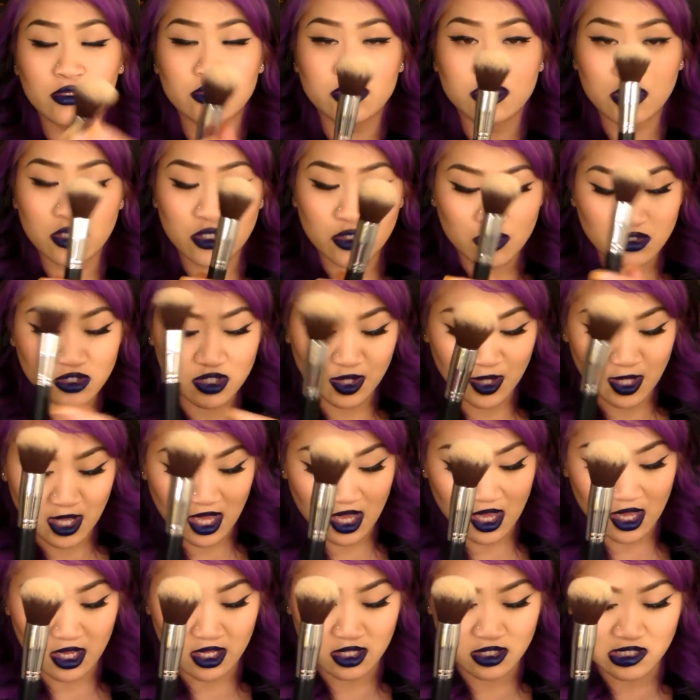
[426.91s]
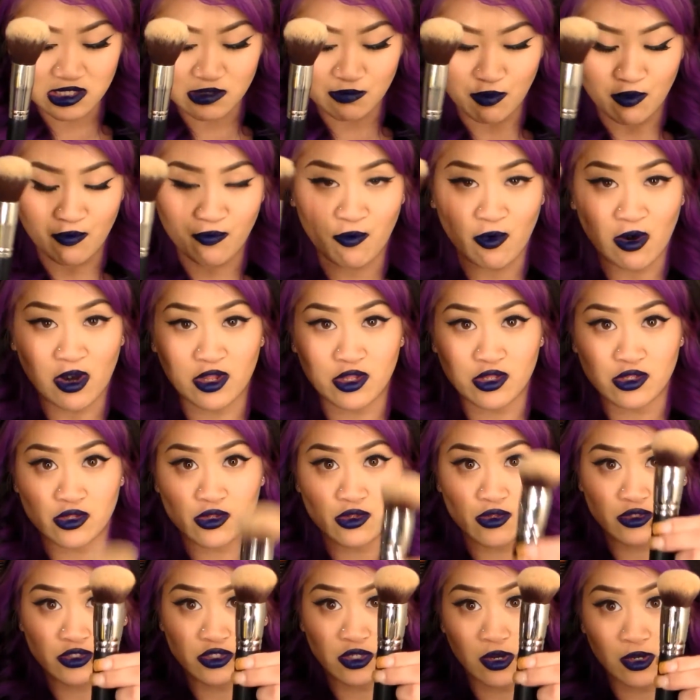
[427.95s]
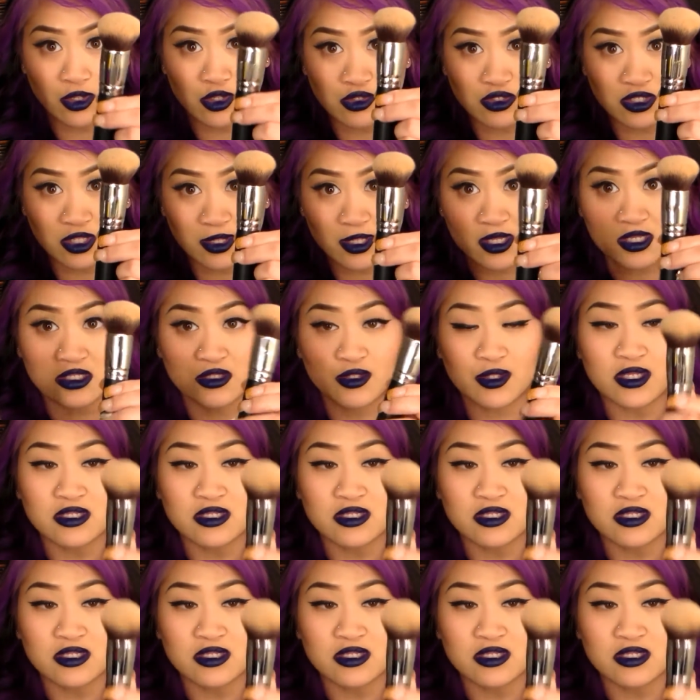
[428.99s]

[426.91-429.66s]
used to use this before I started using this.